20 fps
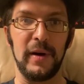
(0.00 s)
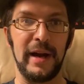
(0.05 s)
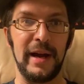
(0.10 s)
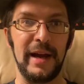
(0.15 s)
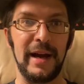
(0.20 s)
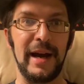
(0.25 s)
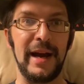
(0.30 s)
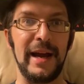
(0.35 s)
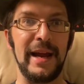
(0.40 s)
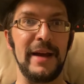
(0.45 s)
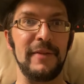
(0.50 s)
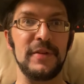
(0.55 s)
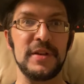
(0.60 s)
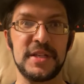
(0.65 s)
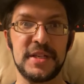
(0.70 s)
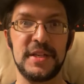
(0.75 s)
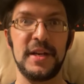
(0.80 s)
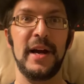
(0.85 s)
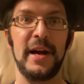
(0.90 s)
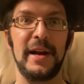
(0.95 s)
I have a
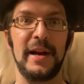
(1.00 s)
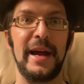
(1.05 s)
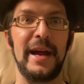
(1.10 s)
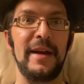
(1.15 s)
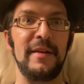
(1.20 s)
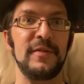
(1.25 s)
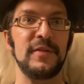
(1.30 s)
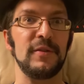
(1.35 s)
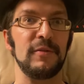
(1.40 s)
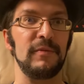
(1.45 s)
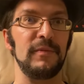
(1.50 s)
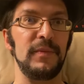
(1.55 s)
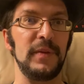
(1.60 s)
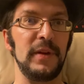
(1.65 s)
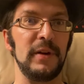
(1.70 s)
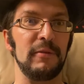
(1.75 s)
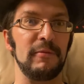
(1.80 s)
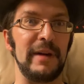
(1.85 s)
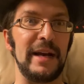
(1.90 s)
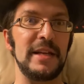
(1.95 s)
son. I have to
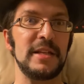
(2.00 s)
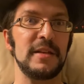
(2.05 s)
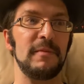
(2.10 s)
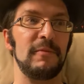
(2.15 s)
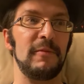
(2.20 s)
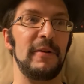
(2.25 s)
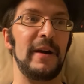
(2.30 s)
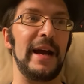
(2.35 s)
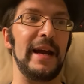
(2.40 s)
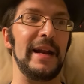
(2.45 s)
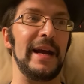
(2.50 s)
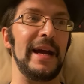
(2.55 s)
raise him right.